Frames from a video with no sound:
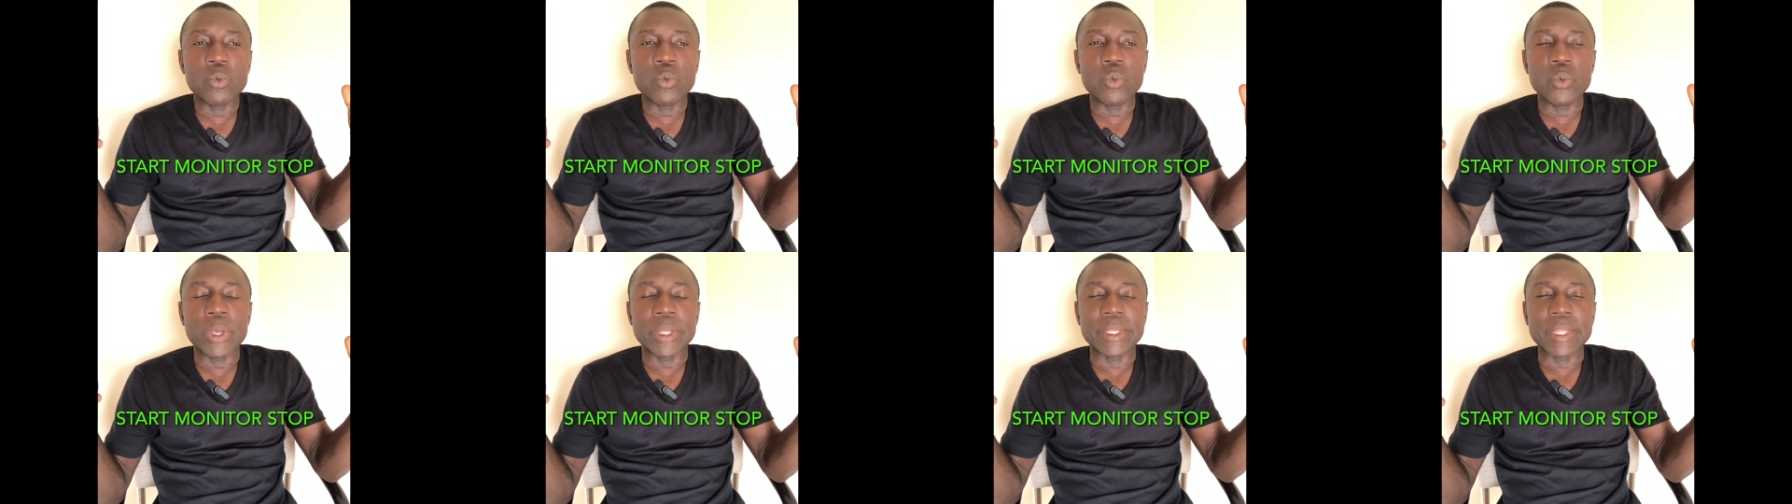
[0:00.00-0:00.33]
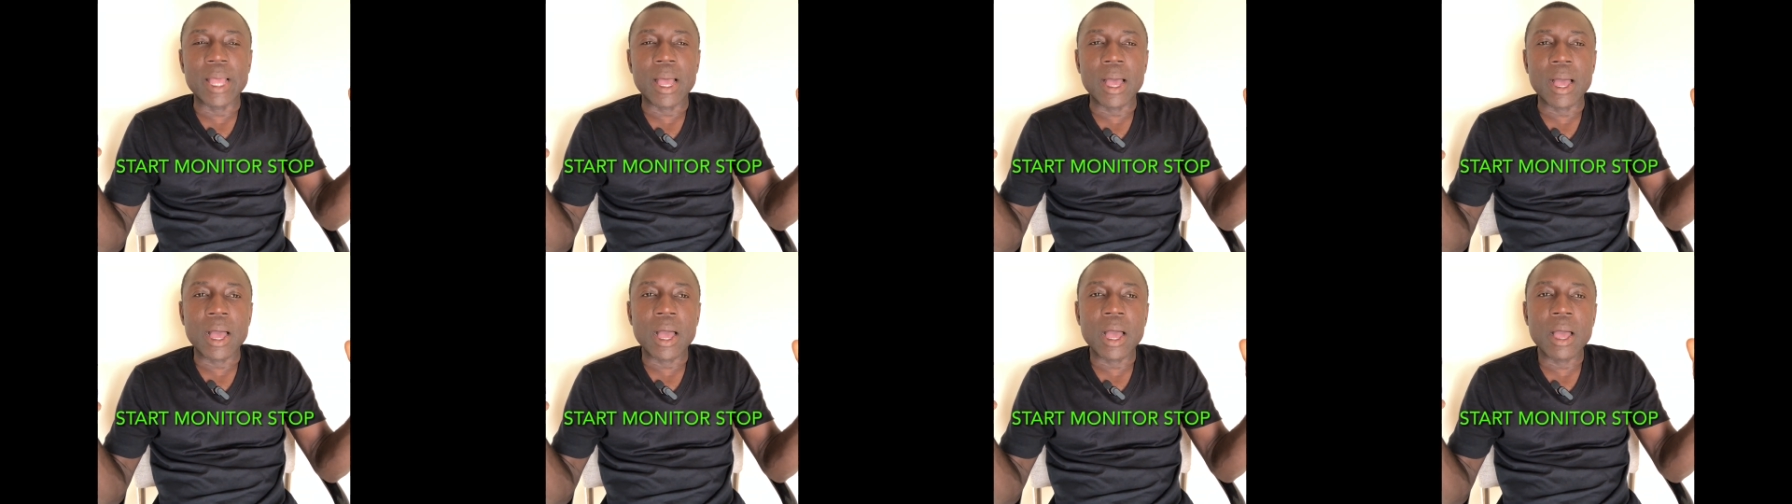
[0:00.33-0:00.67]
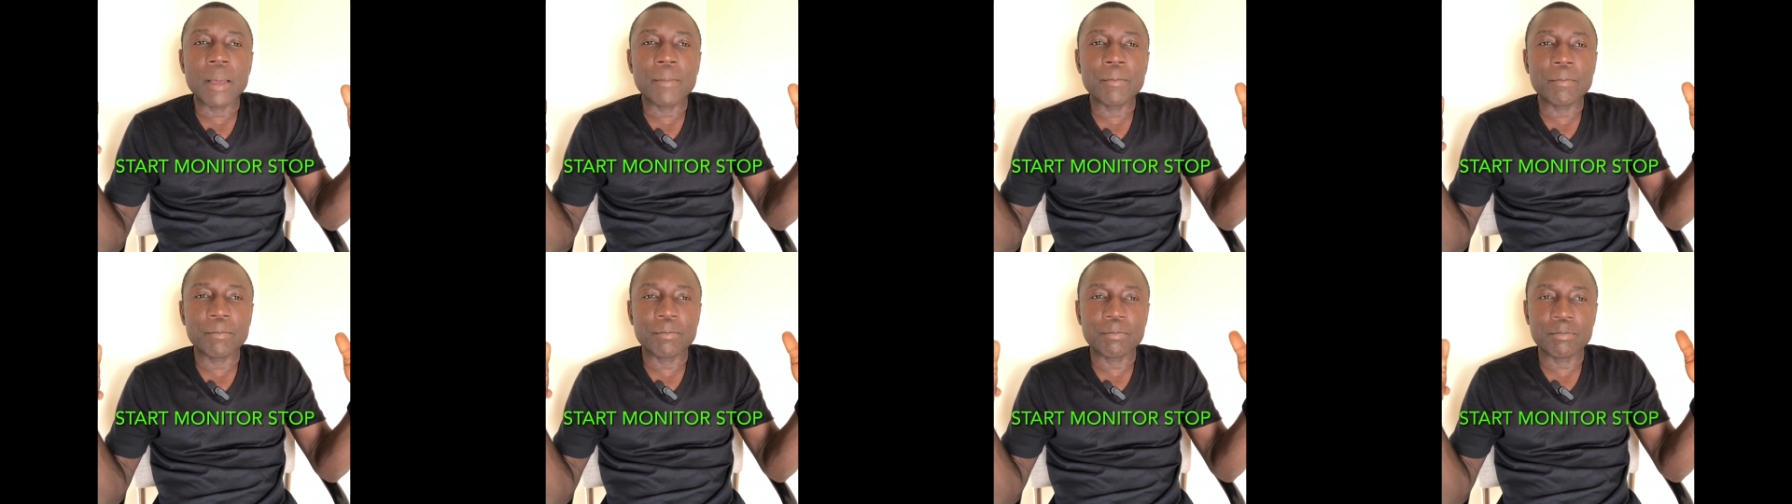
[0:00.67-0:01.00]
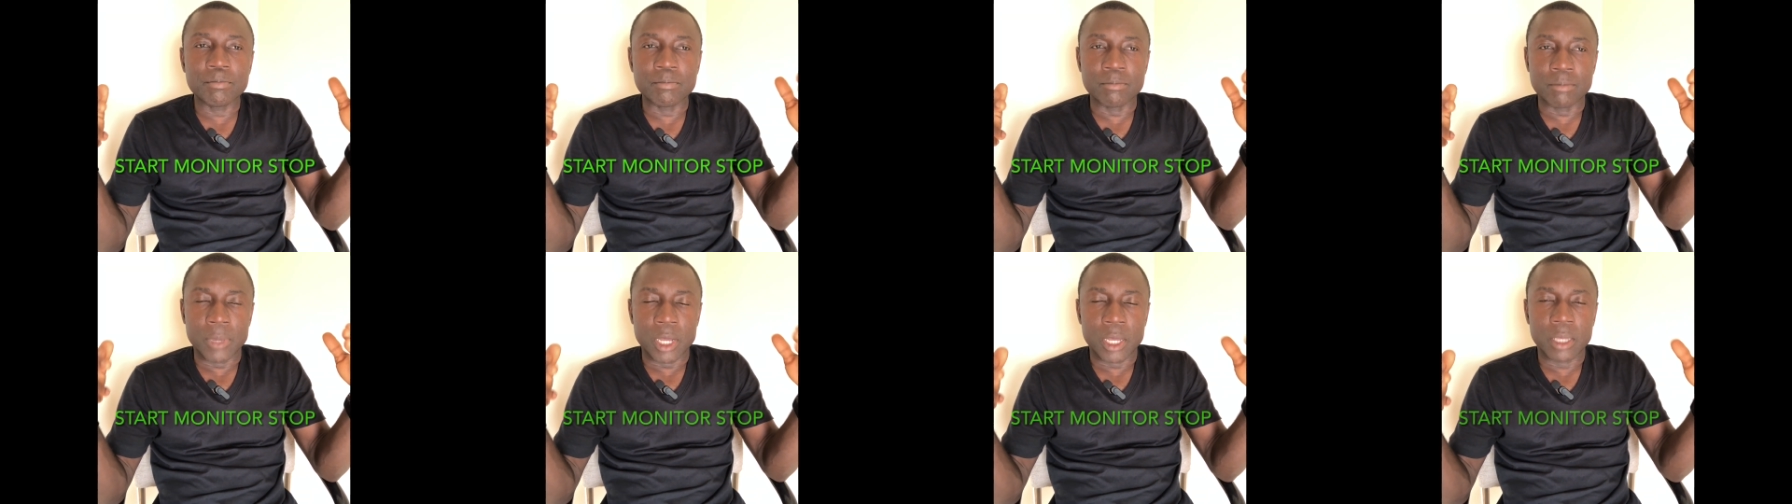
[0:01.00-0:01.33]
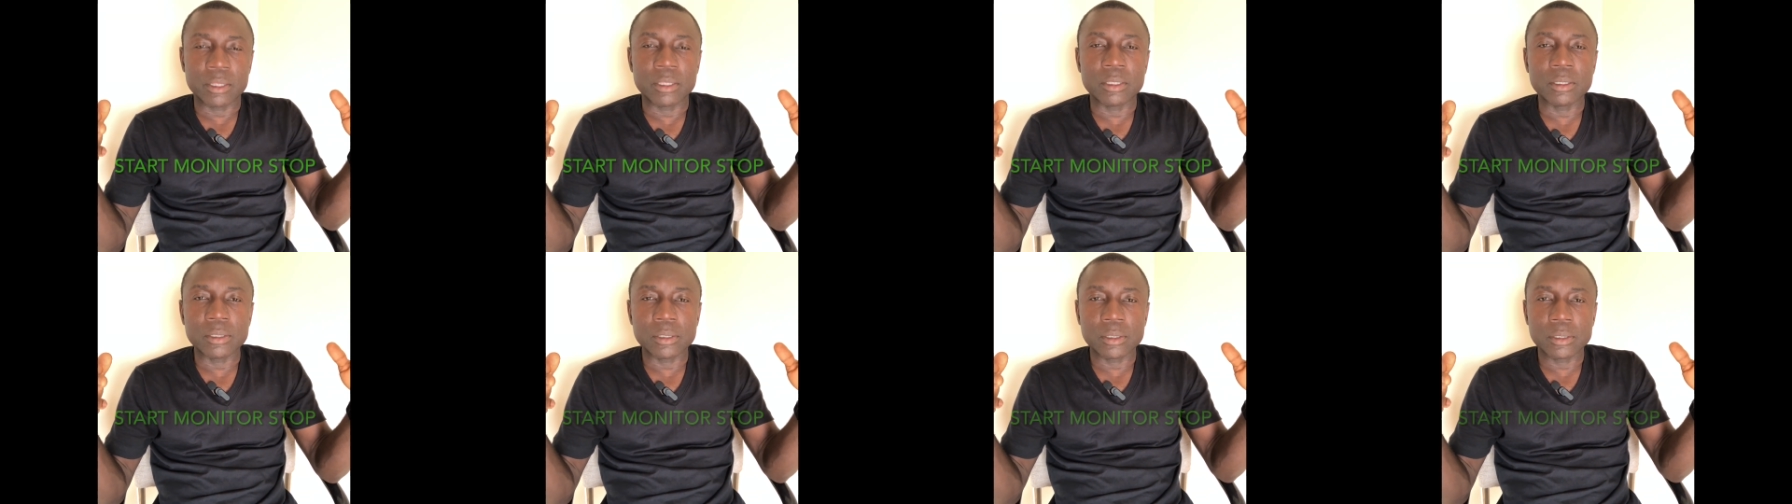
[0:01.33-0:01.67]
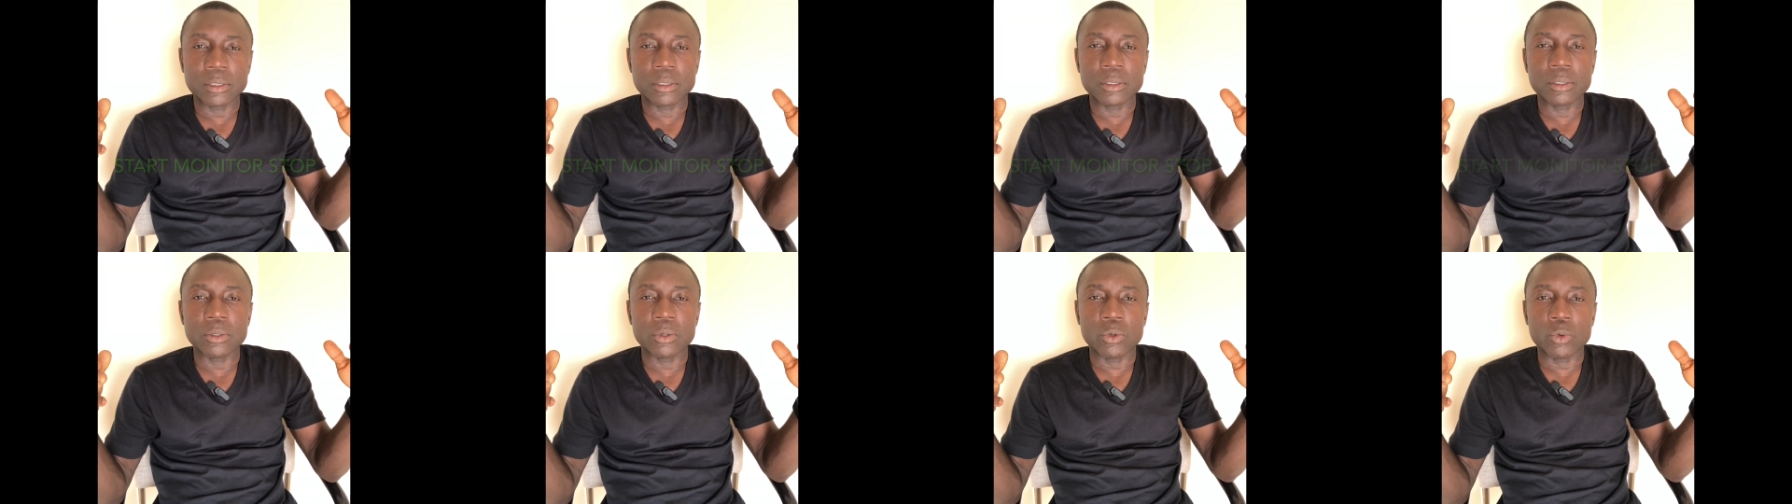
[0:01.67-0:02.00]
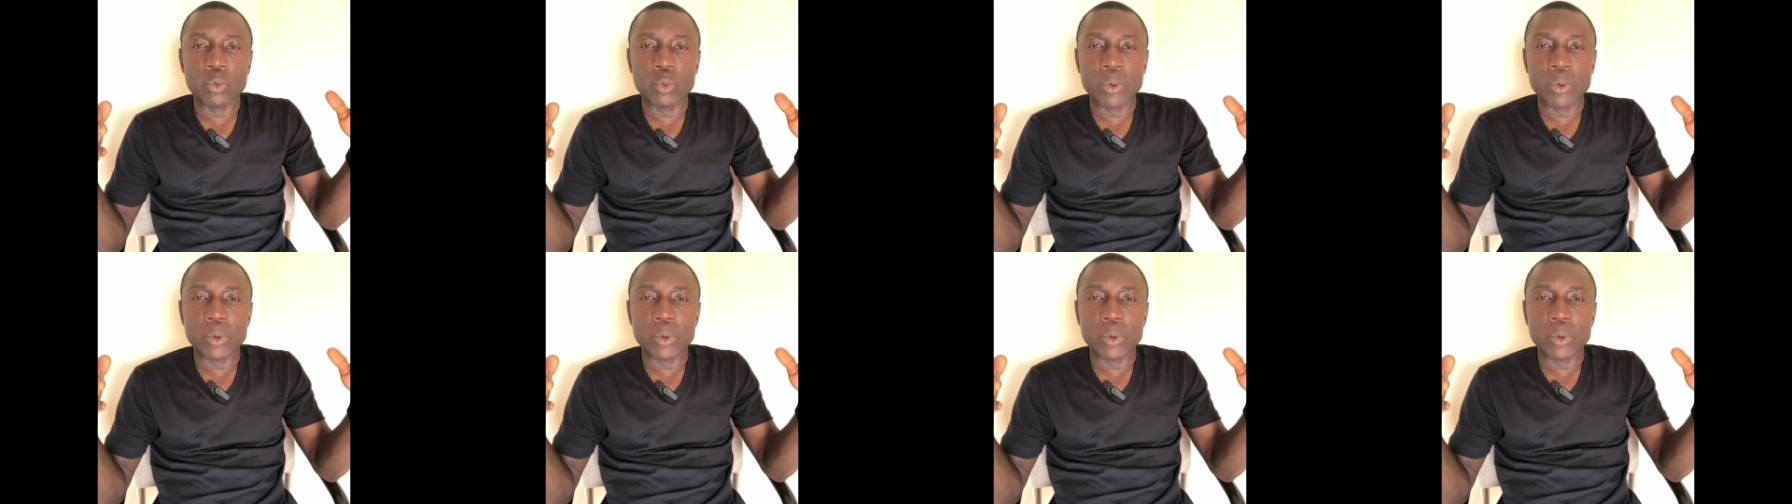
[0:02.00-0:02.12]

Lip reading: when our mothers